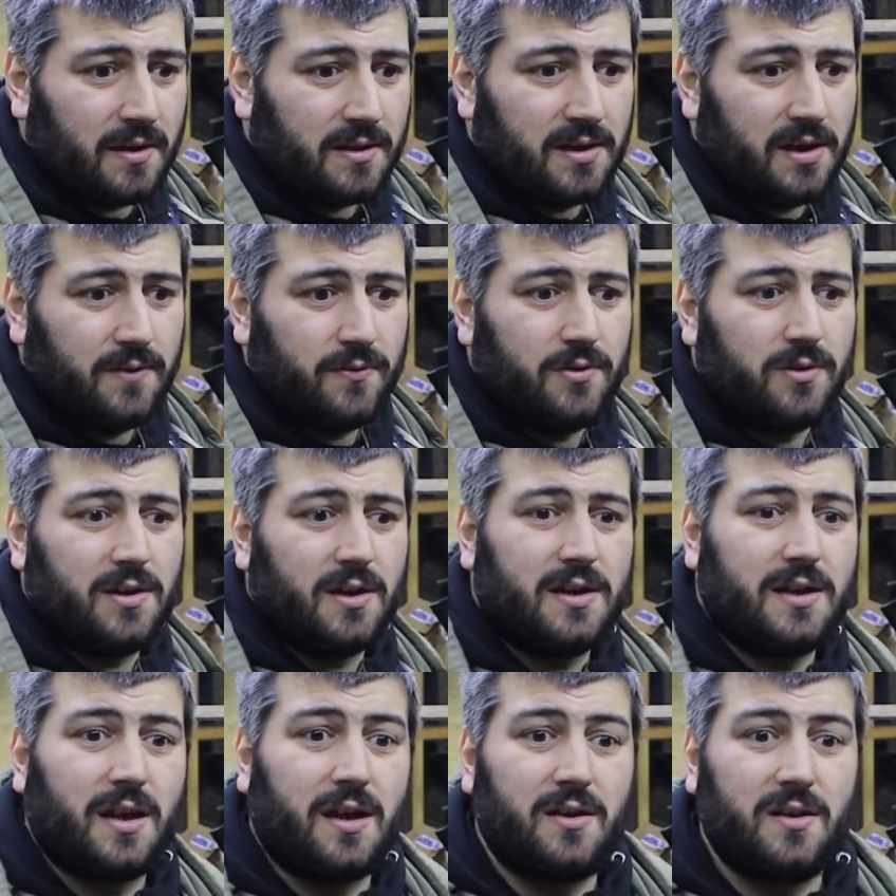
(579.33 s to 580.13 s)
give you
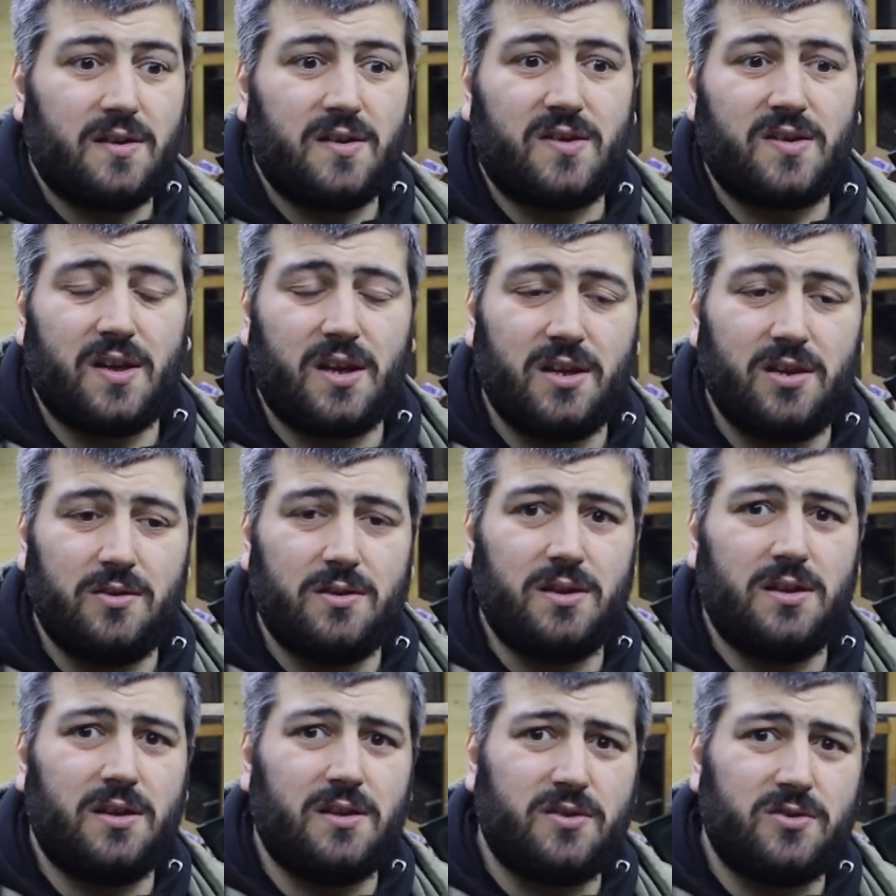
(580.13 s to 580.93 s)
the car and say, you
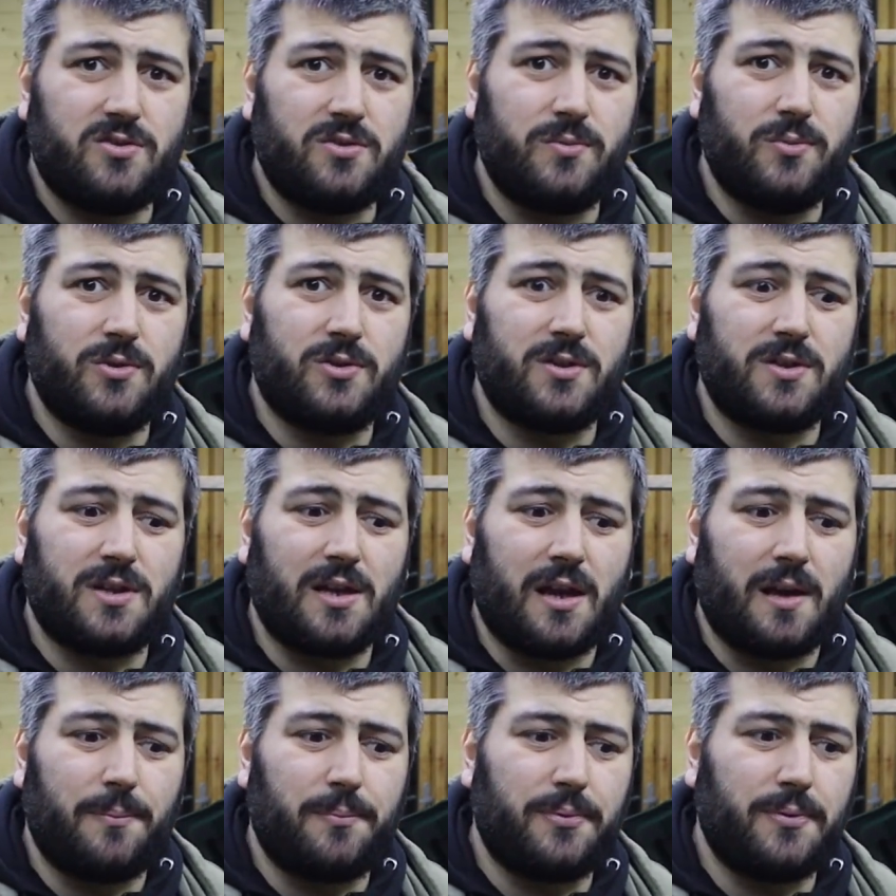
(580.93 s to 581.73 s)
need a distributor
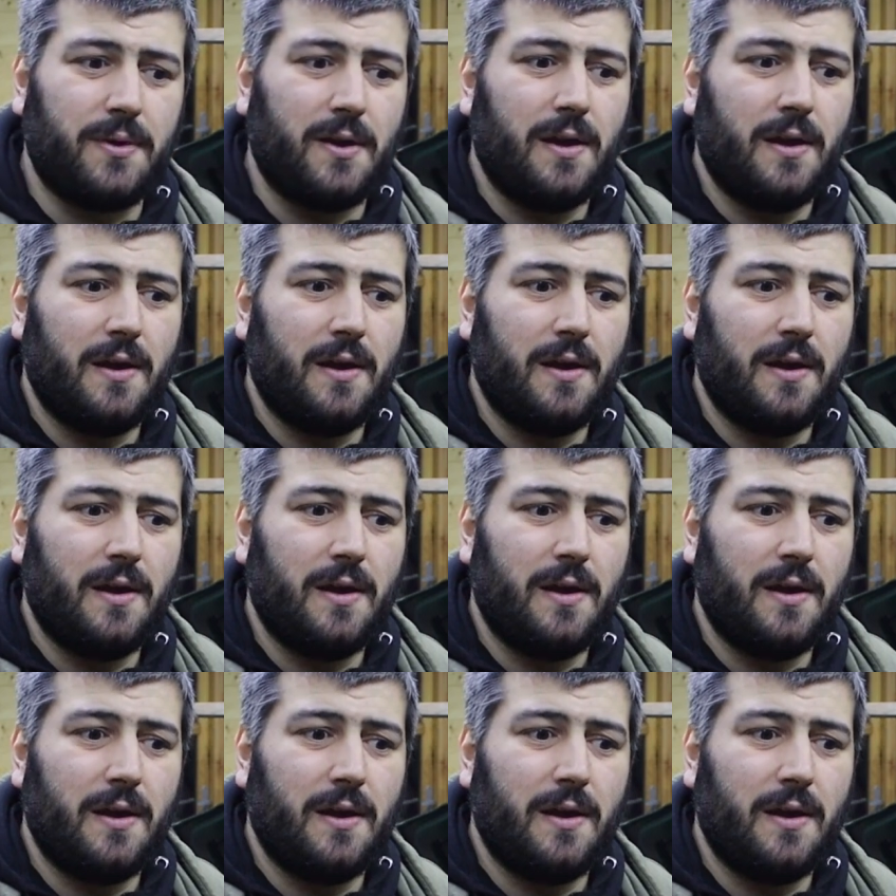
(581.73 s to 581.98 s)
cap,